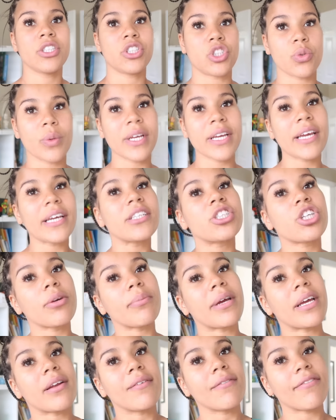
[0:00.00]
doing
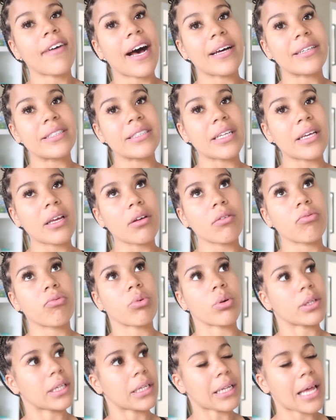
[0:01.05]
intermittent fasting
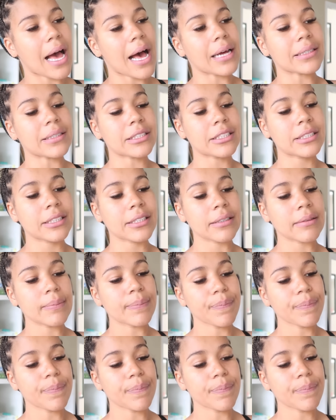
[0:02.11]
for the last